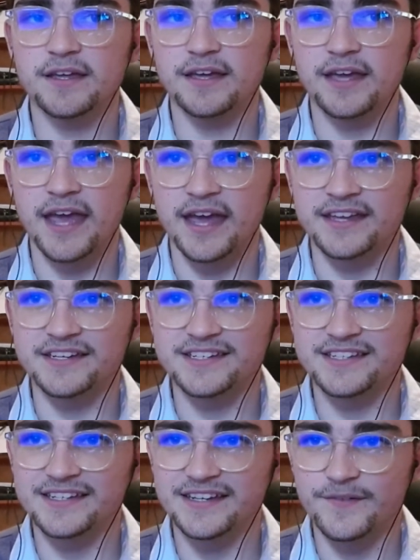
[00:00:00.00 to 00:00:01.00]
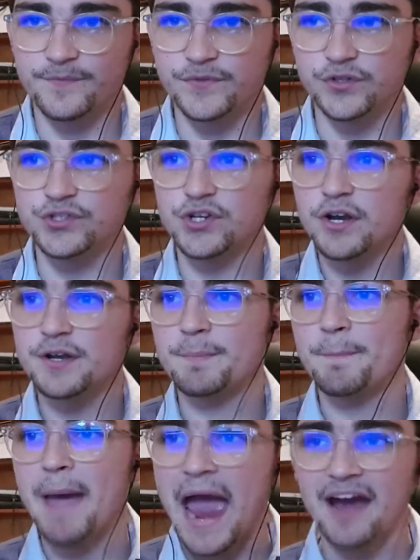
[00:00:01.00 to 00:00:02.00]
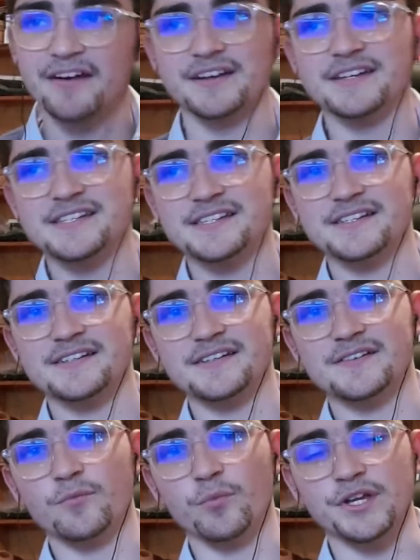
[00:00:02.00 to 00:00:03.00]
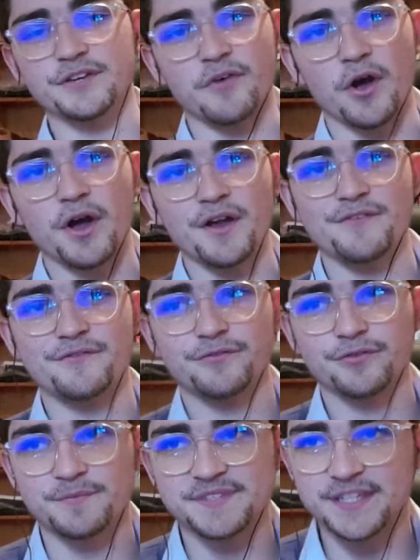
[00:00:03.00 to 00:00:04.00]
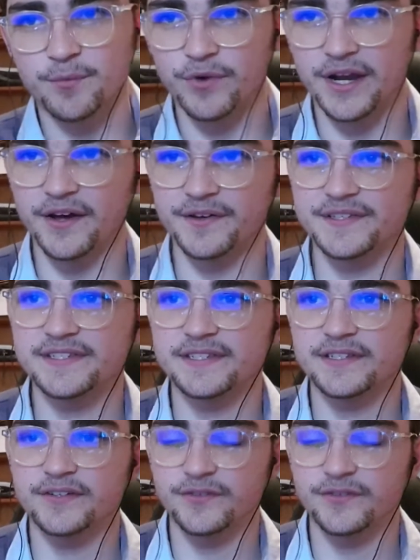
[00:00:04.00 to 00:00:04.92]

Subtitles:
and you don't parrot what you've heard from someone else,